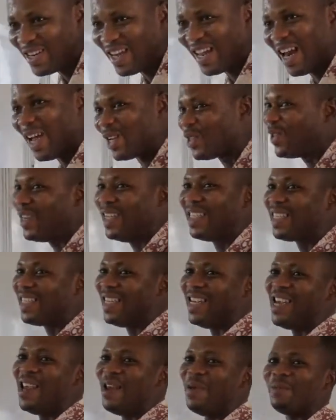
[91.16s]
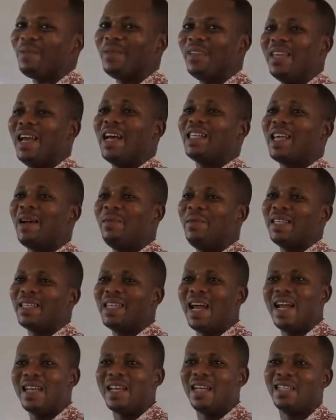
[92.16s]
that I shouldn't see him. Yes,
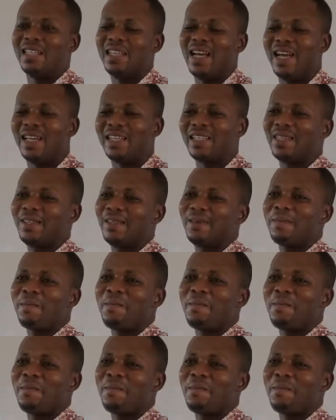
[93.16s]
tangent, yes.